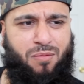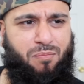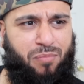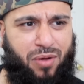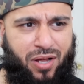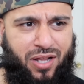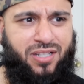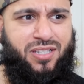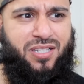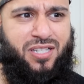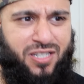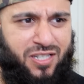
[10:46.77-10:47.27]

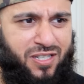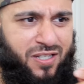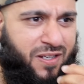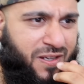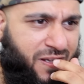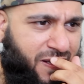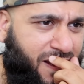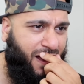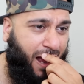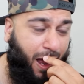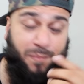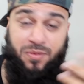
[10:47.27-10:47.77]
But
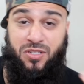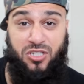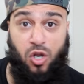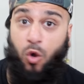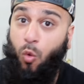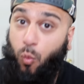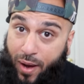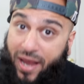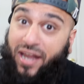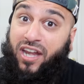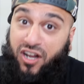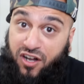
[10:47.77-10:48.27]
I'm
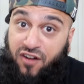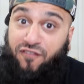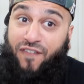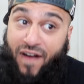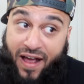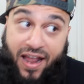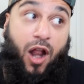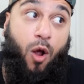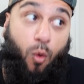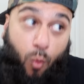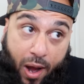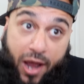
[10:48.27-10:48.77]
still waiting to
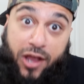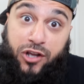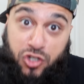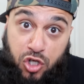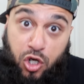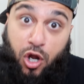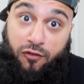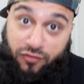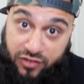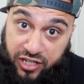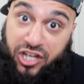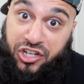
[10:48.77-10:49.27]
find out why you
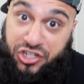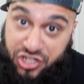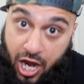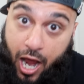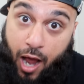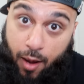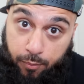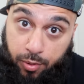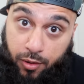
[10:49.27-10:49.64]
took off the hijab.